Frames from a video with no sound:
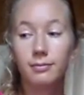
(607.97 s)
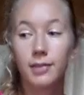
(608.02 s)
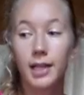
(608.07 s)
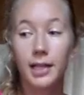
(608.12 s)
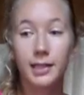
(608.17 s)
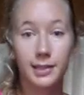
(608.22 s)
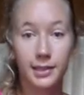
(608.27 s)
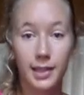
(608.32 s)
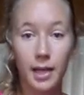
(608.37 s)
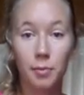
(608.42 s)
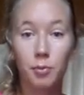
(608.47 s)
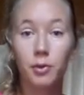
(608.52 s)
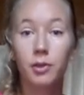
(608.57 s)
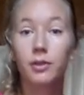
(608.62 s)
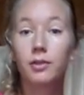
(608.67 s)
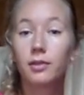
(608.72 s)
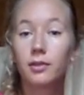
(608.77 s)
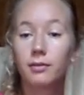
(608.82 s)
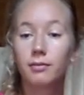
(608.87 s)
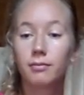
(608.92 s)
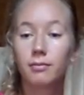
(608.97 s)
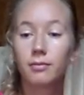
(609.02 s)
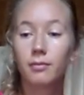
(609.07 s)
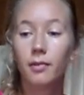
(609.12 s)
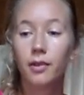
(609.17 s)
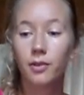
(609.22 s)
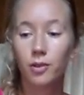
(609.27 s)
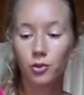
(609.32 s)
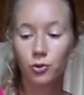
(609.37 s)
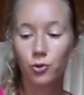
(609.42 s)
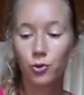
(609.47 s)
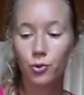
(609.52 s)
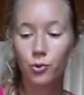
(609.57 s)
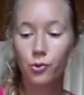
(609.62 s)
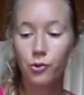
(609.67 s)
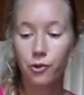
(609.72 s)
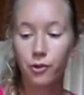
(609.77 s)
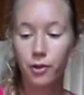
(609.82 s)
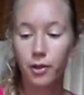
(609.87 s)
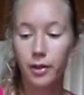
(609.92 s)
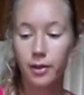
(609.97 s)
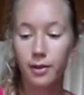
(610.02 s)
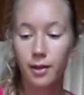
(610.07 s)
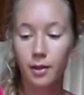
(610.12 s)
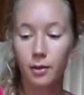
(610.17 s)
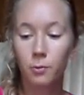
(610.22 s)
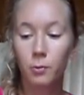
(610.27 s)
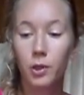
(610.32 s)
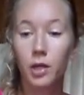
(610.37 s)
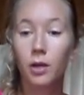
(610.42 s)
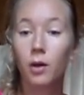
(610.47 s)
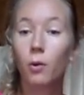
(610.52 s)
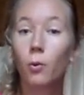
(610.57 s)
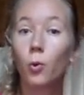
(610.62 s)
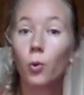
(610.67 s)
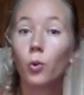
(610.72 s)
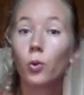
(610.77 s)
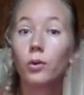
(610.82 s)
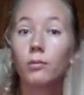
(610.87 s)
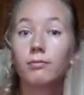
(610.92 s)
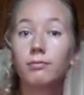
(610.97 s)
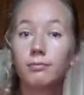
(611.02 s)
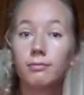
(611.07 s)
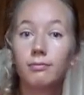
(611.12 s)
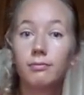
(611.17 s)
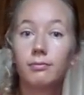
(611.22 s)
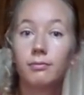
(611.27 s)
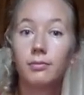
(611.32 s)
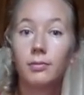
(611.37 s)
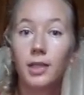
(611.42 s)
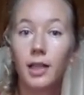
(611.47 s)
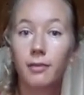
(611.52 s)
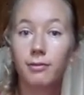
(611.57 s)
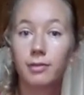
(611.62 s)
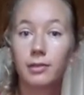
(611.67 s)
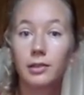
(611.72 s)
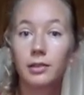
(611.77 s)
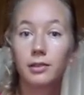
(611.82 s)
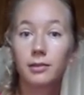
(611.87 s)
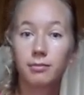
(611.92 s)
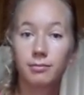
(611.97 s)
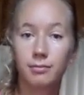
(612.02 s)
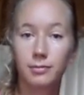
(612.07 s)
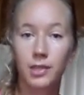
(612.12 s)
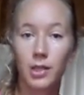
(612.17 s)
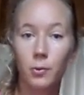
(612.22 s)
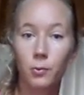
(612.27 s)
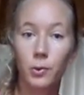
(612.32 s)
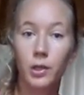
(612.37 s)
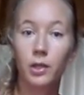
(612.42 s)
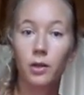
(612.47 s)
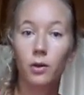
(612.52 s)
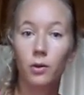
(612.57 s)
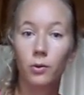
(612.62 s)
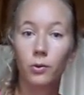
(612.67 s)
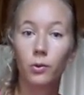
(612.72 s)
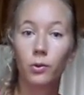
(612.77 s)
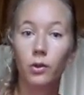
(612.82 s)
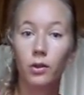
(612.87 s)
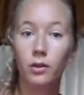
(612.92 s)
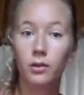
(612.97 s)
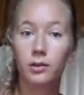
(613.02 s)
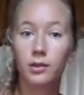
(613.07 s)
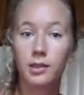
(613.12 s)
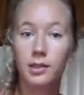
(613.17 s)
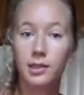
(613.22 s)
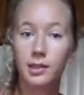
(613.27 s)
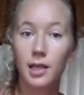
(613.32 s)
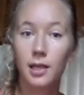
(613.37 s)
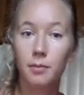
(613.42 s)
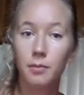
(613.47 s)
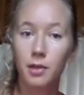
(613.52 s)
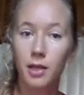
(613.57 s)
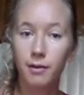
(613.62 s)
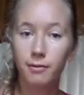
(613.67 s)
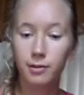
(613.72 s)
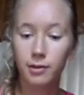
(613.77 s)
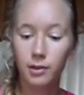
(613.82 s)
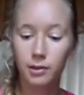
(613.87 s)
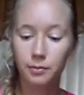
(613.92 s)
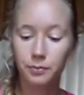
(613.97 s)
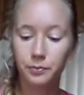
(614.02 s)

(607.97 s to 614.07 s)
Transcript: accept the truth that we are all leveled, that we are all on the same level.